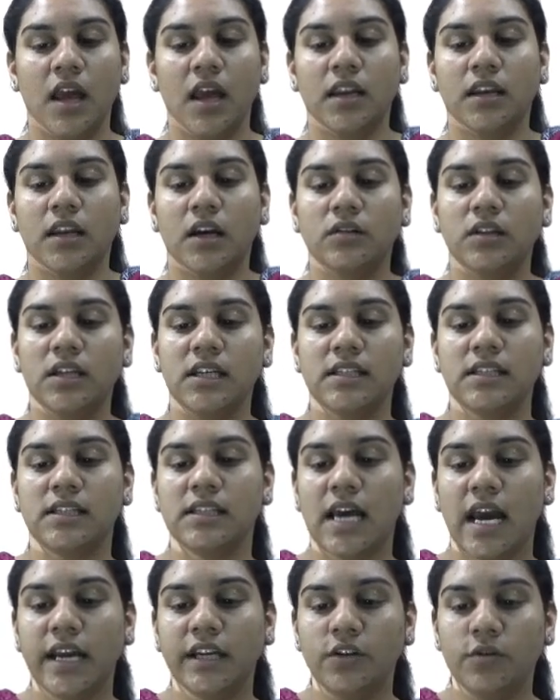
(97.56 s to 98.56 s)
Now these
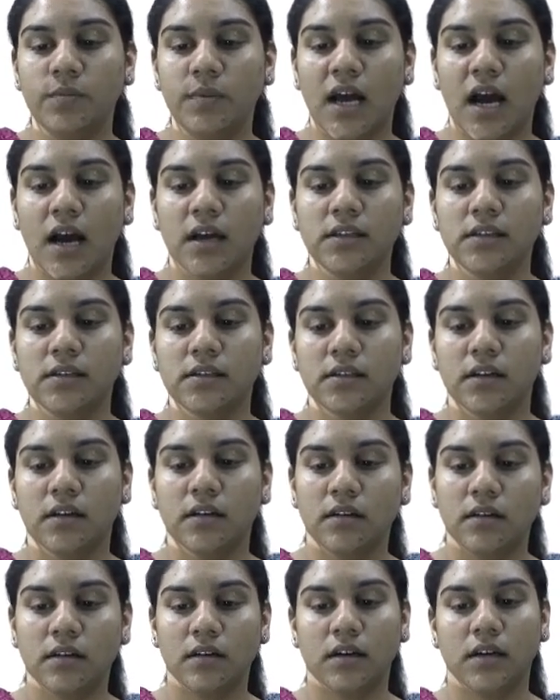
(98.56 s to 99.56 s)
cnidoblasts,
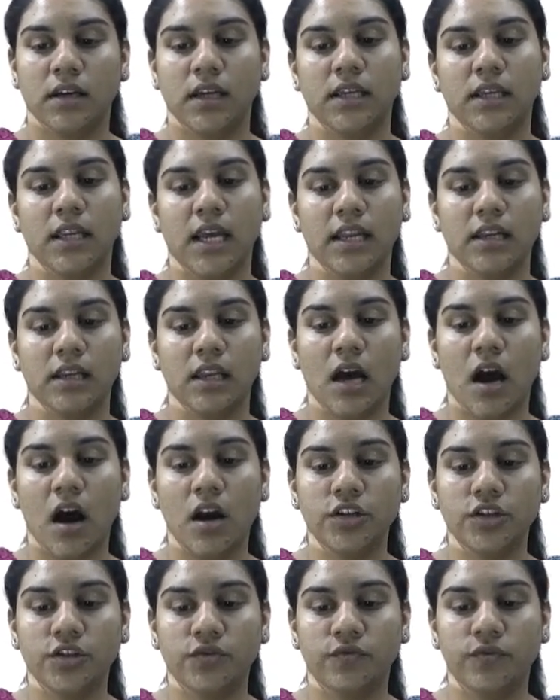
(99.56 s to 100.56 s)
an
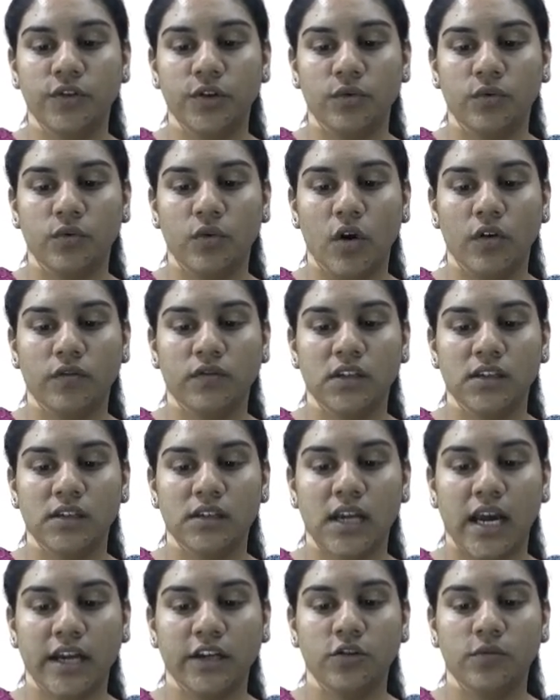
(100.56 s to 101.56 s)
enlarged view of this
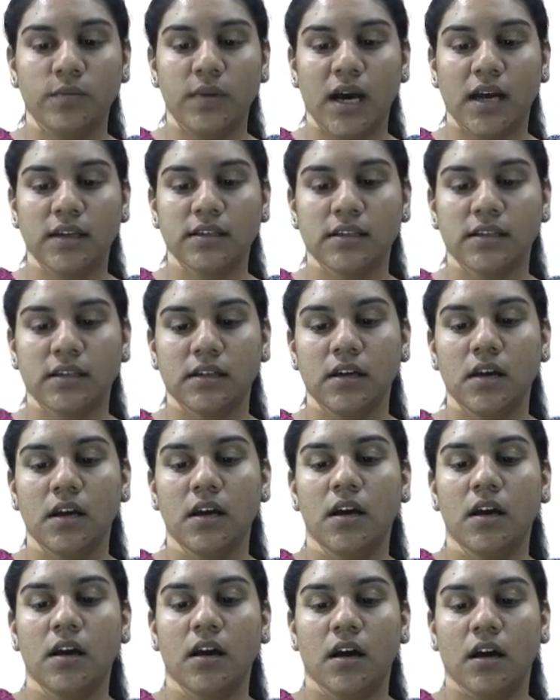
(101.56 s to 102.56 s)
cnidoblast,
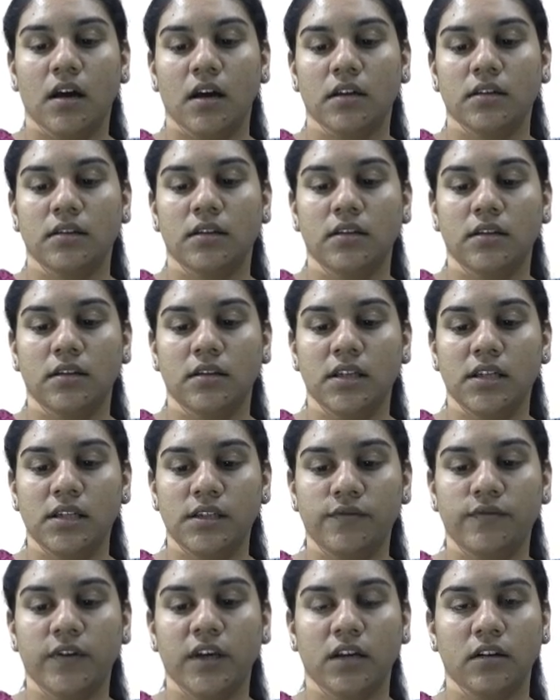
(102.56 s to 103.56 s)

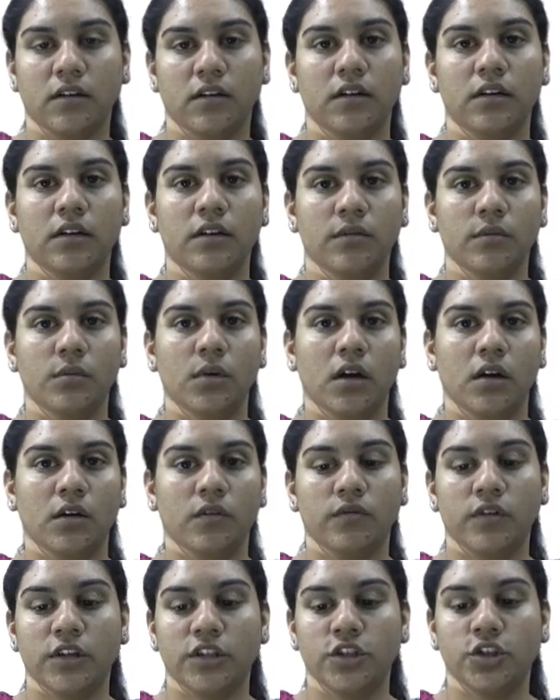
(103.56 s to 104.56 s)
this figure
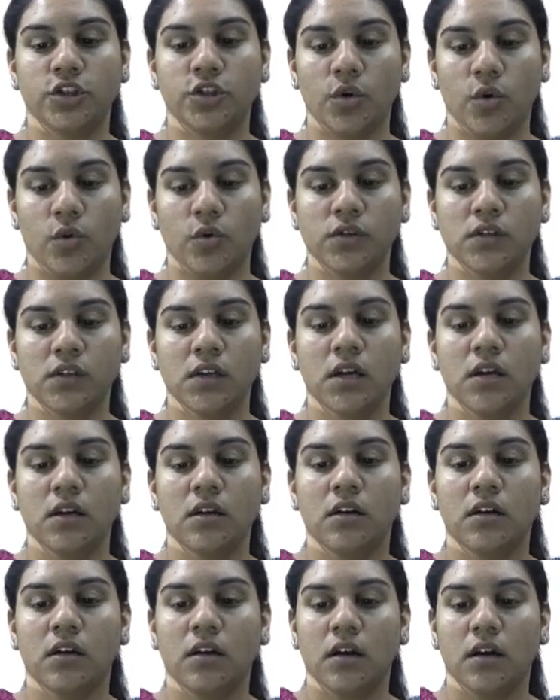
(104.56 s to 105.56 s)
which shows
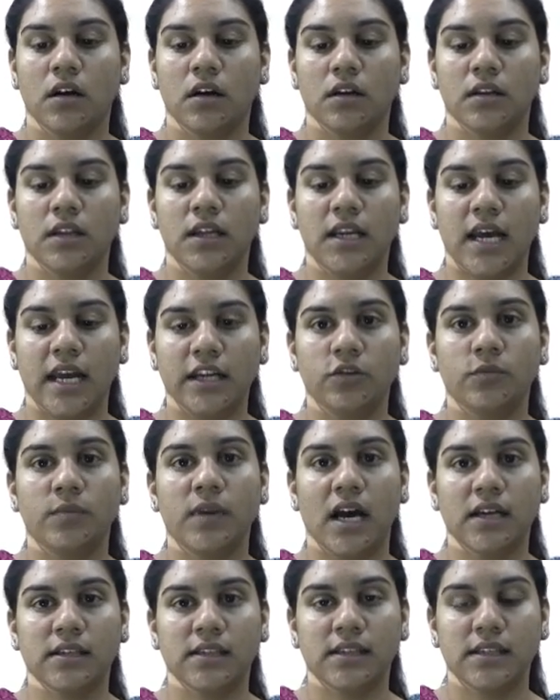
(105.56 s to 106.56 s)
the
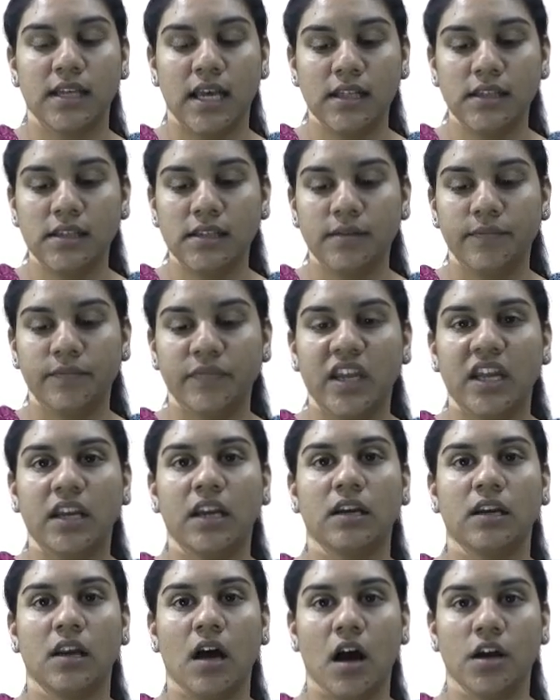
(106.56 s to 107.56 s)
cnidoblast cells, an
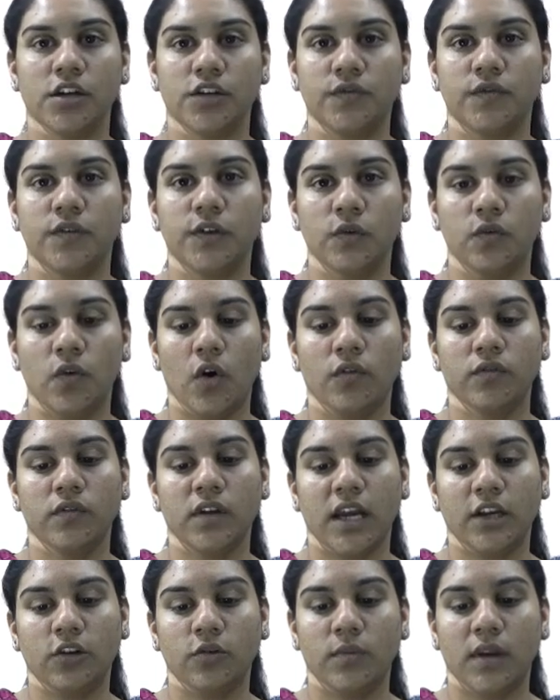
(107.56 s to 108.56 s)
enlarged view of
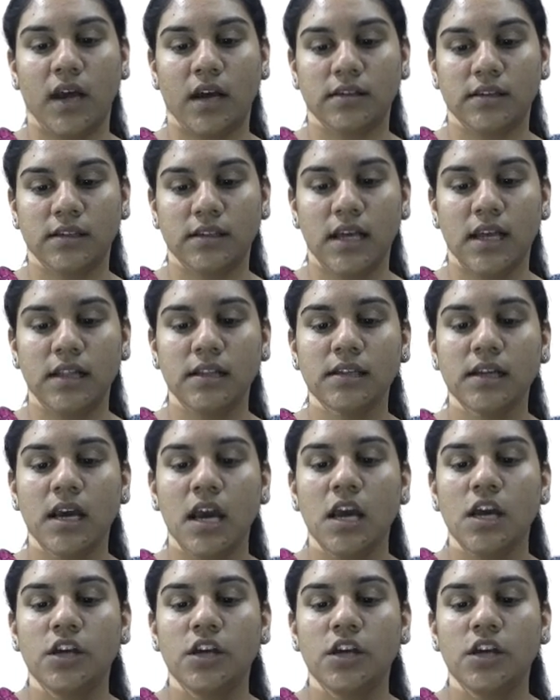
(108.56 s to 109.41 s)
cnidoblast cells.